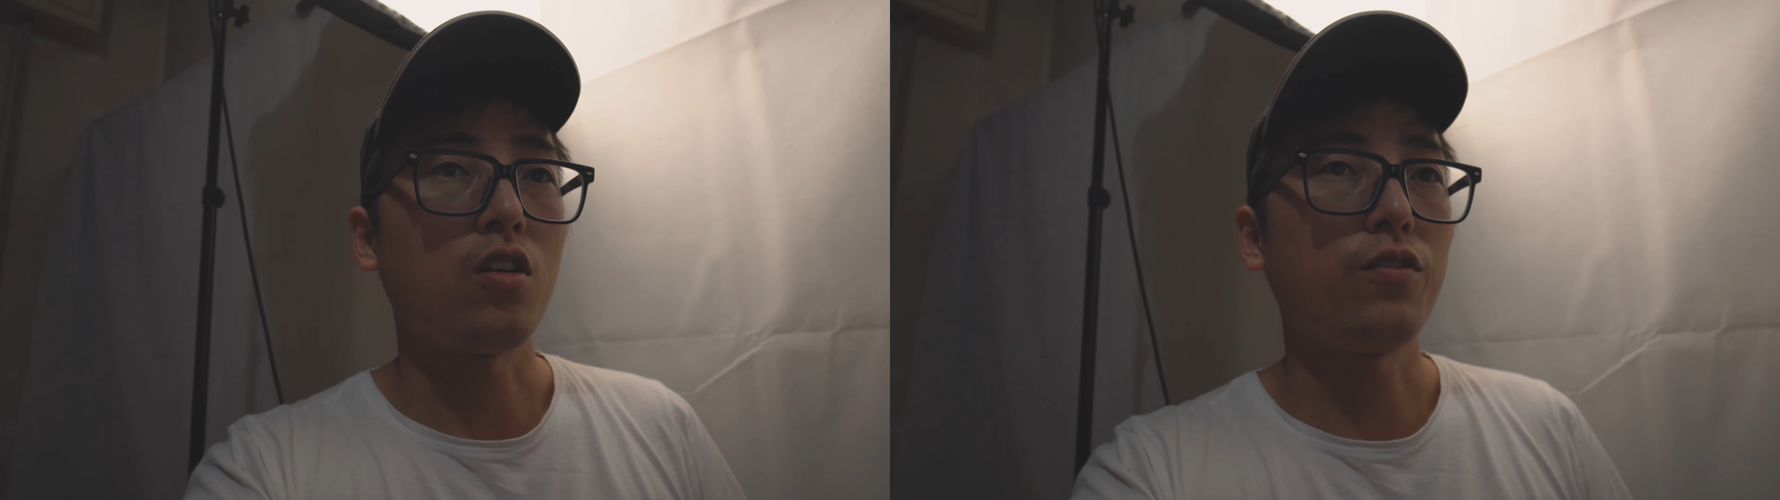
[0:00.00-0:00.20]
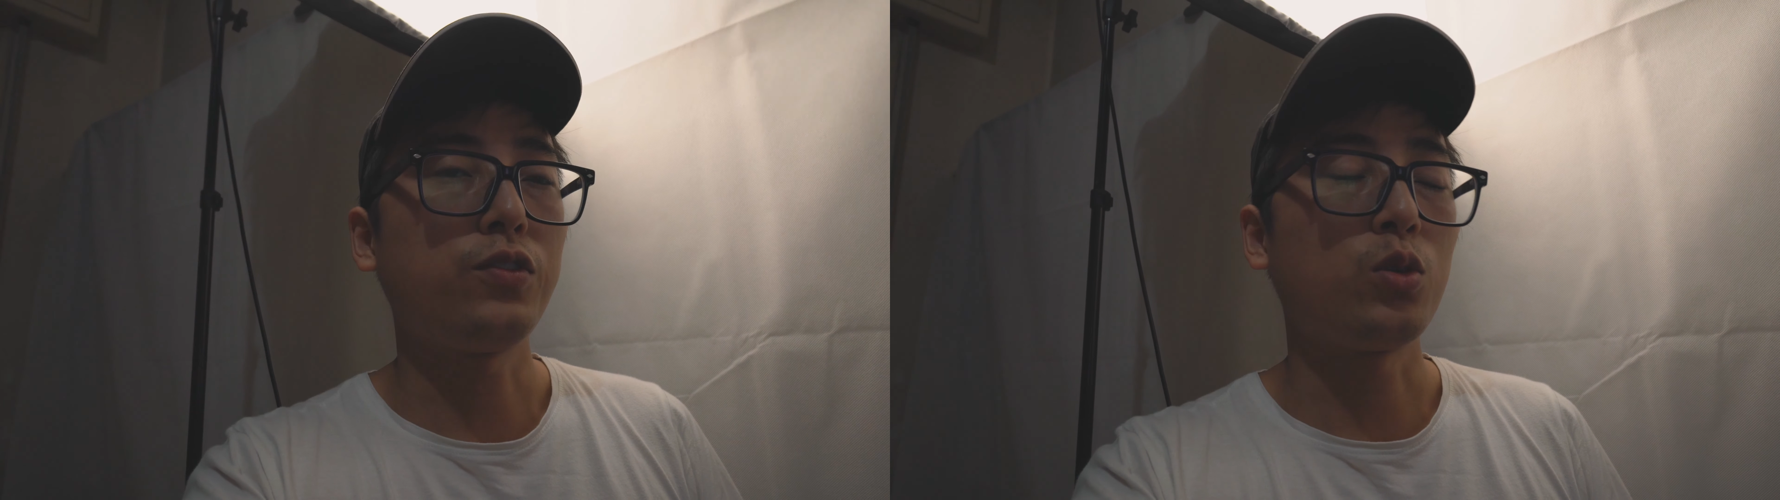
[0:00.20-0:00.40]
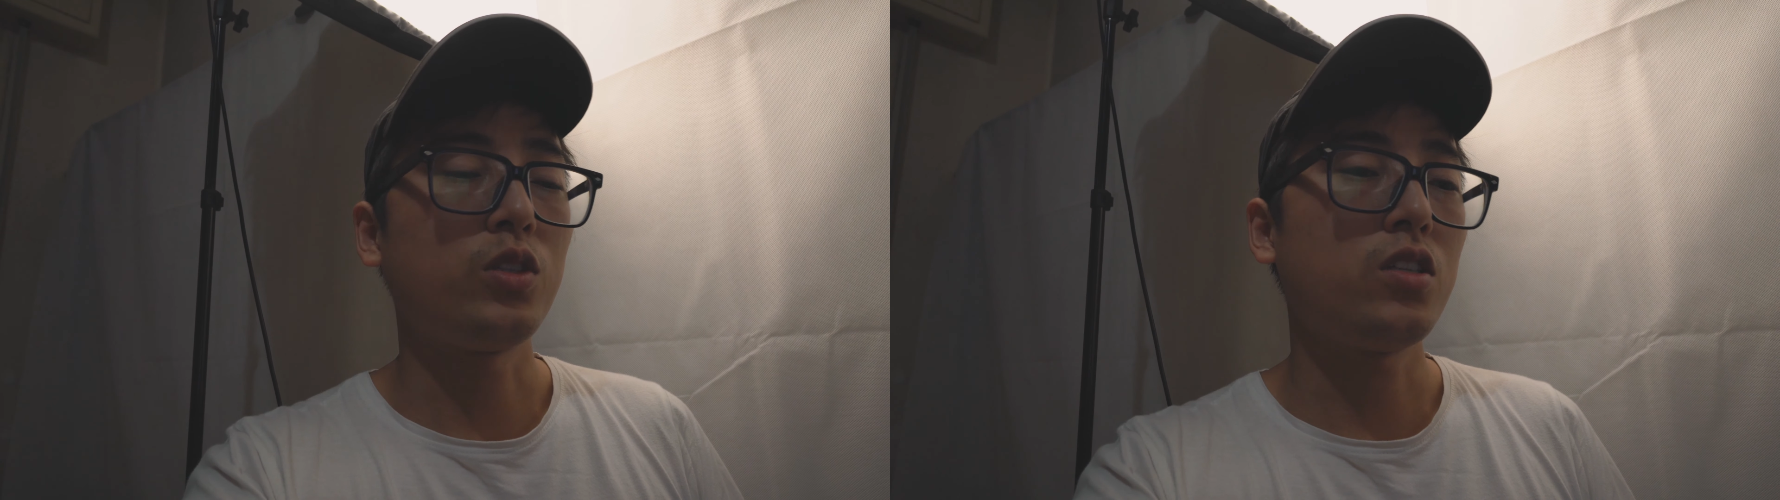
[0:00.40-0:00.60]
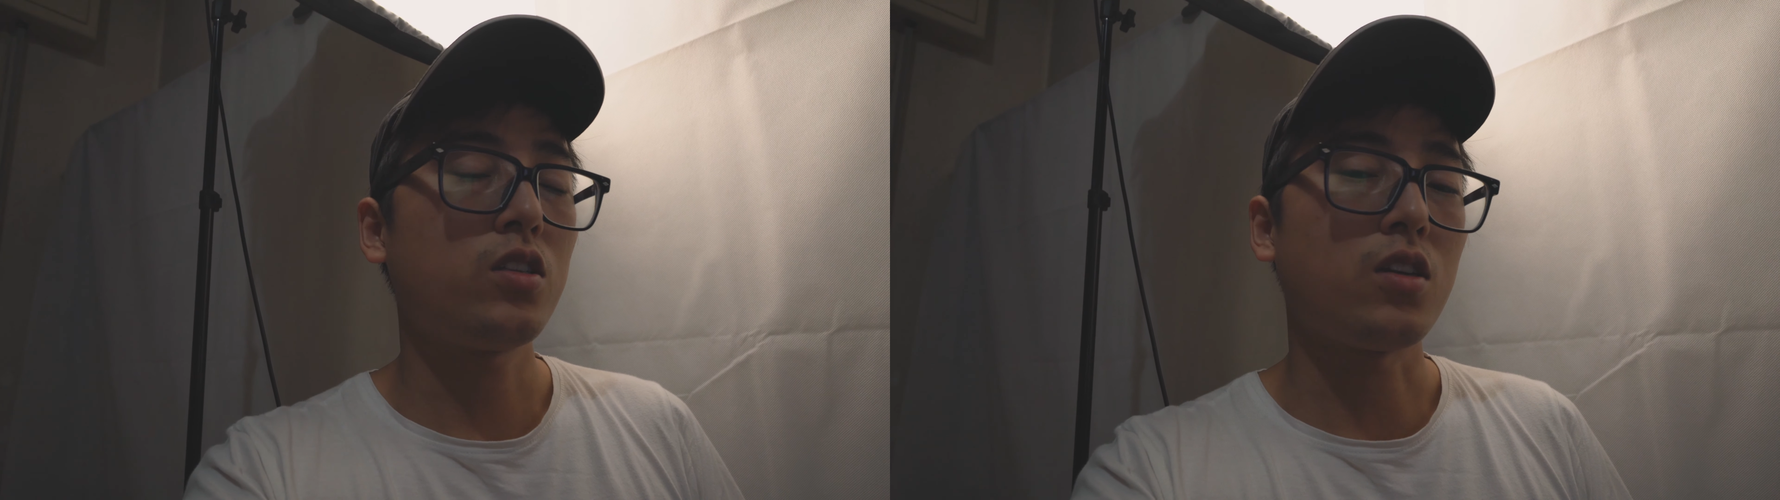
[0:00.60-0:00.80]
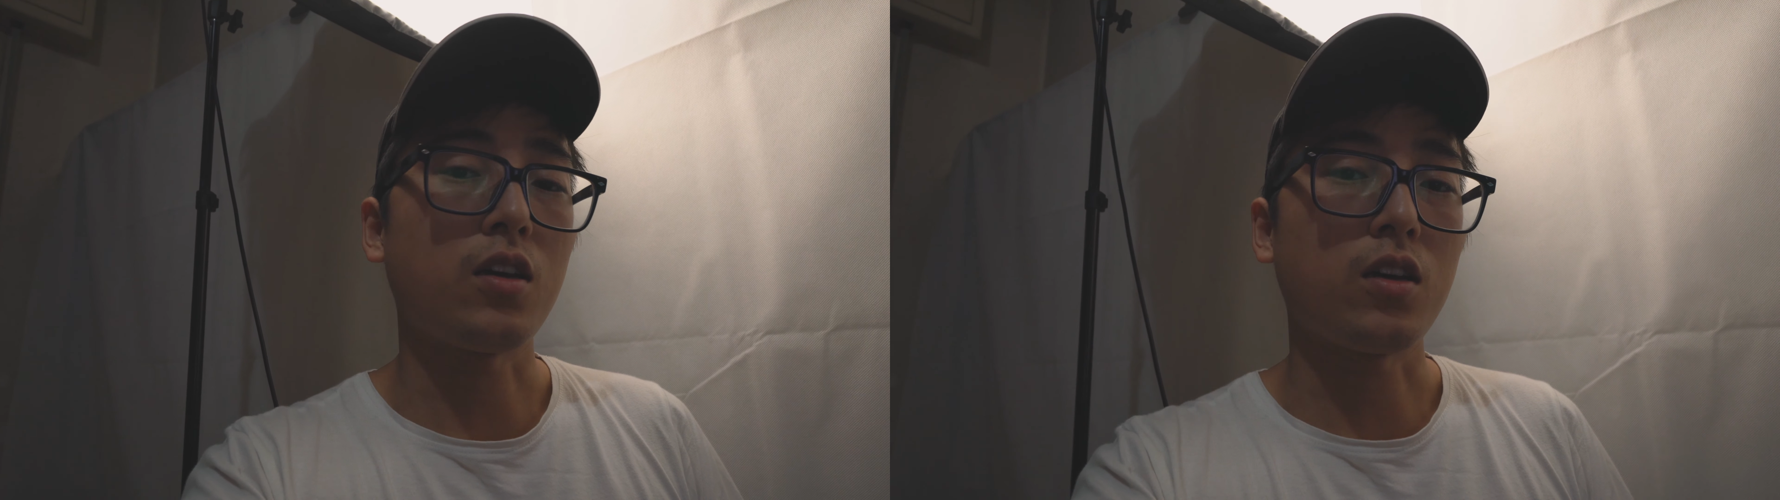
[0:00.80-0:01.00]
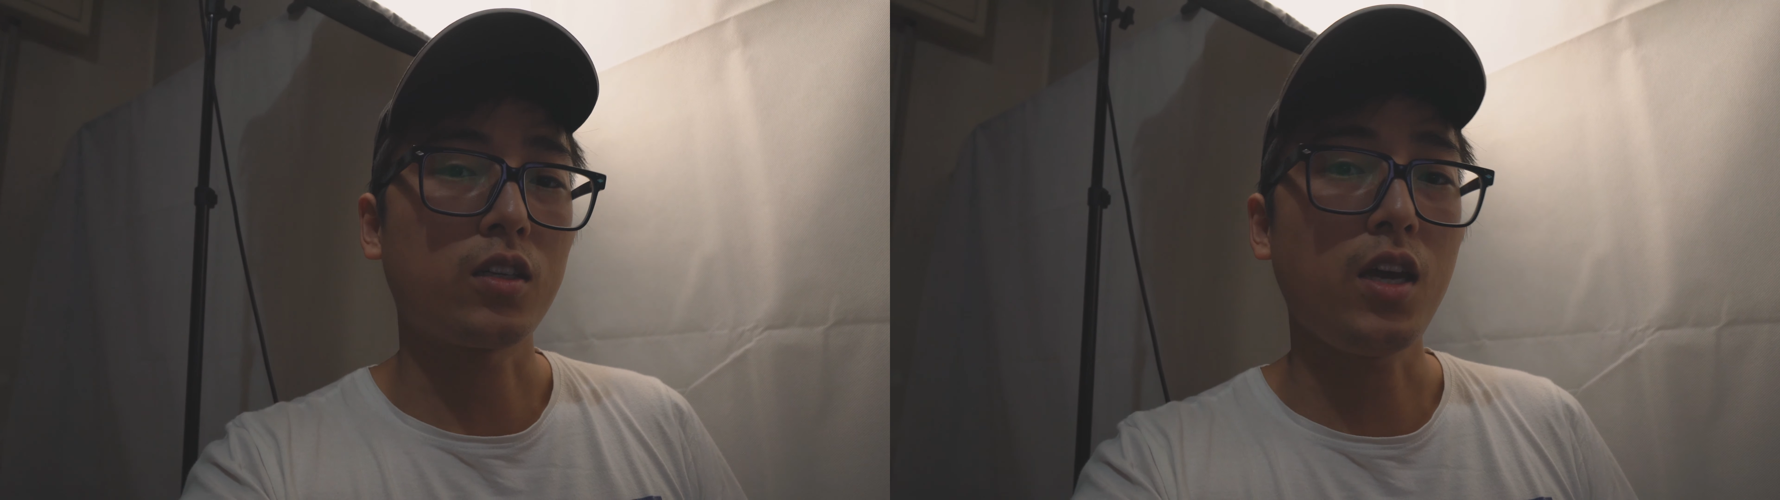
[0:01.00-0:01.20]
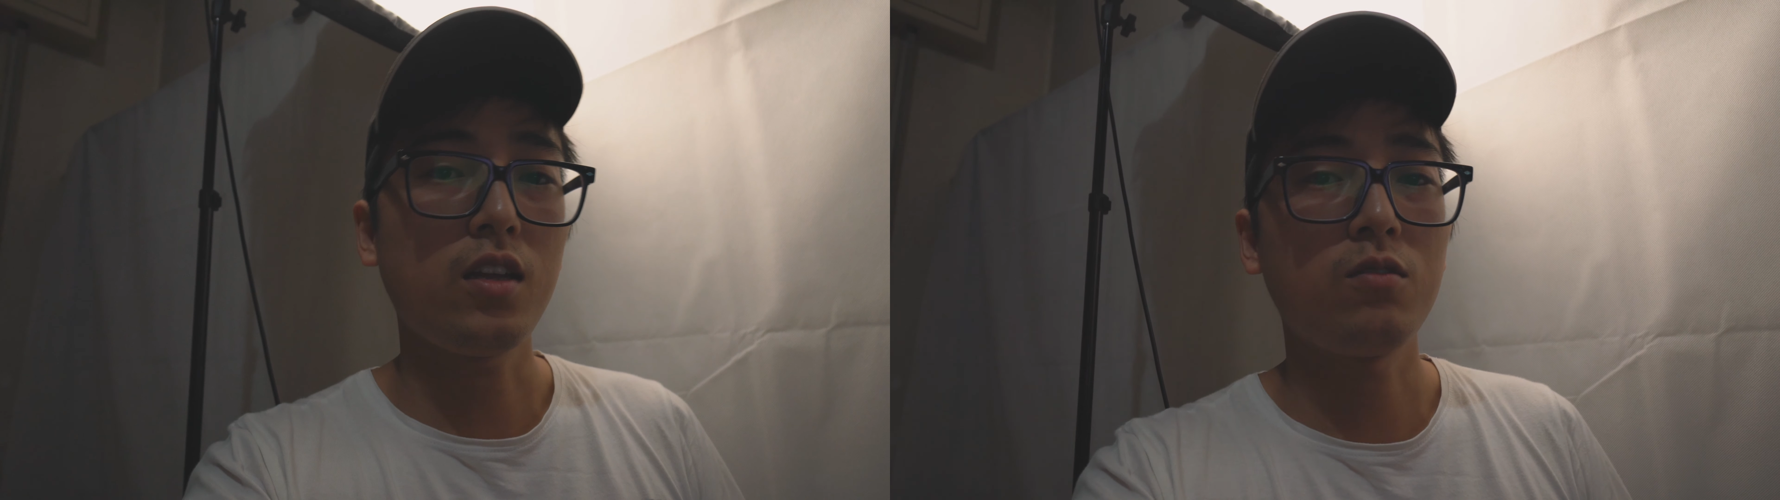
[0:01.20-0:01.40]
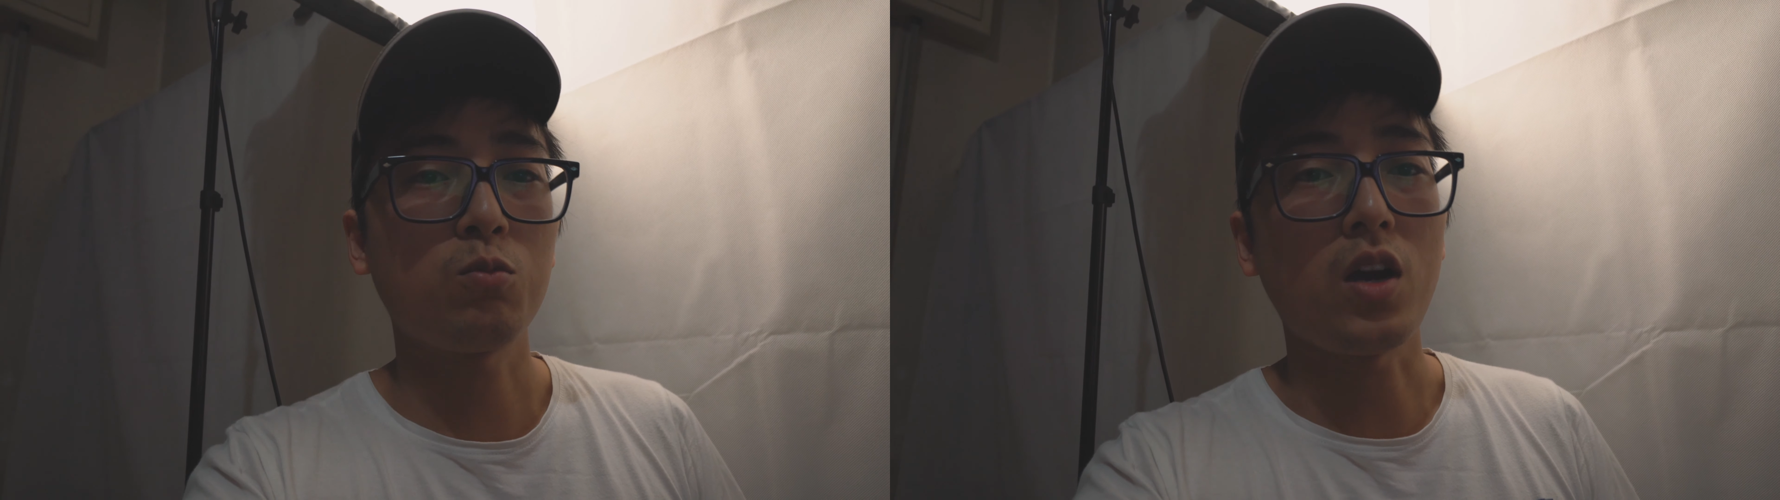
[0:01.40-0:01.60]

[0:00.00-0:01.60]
for this Canon